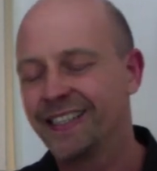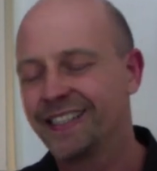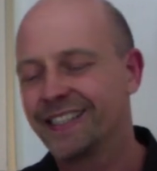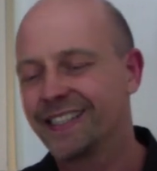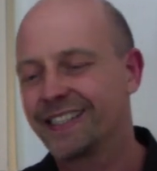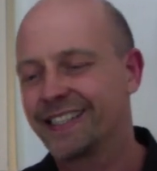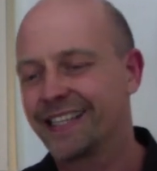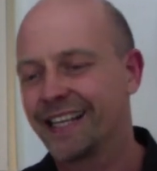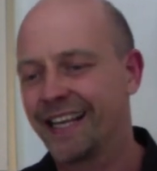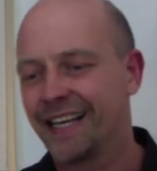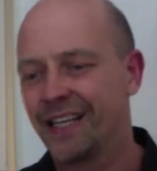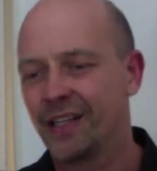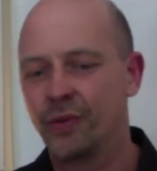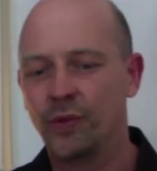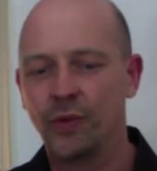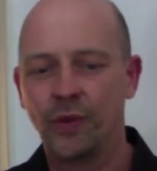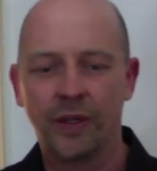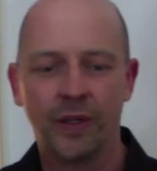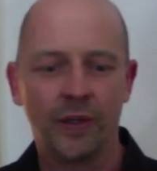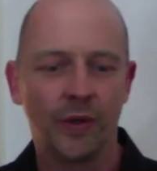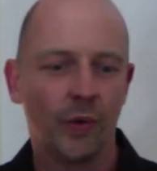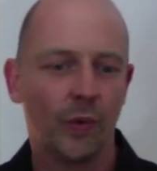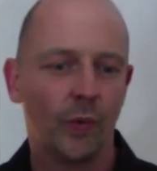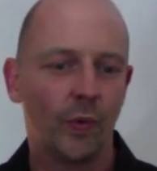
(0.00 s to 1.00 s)
Then
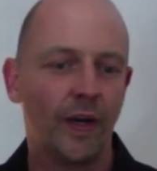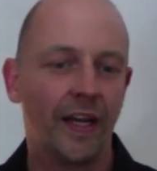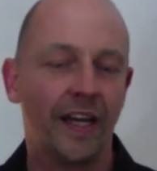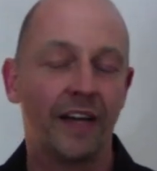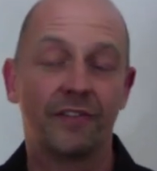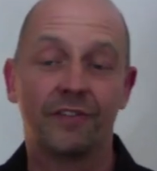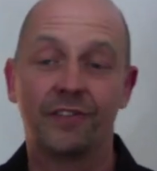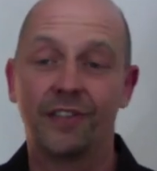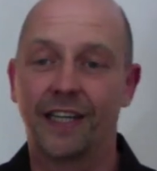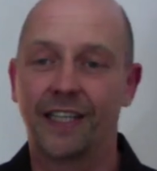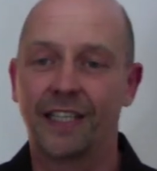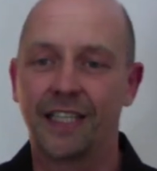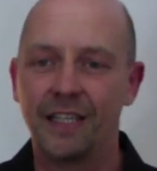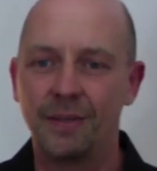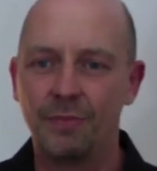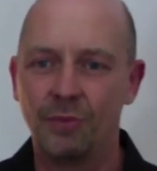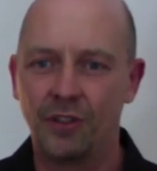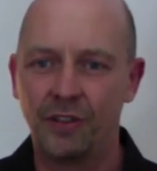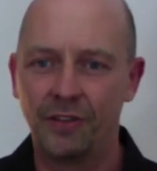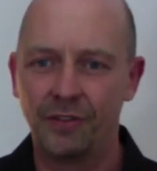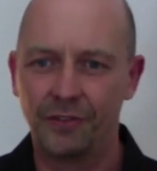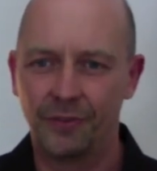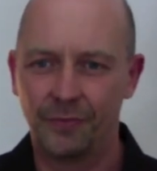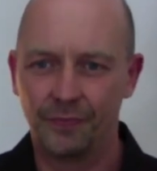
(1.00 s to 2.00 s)
we have
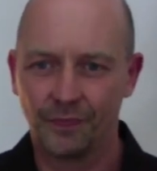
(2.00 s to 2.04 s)
Rakhimov.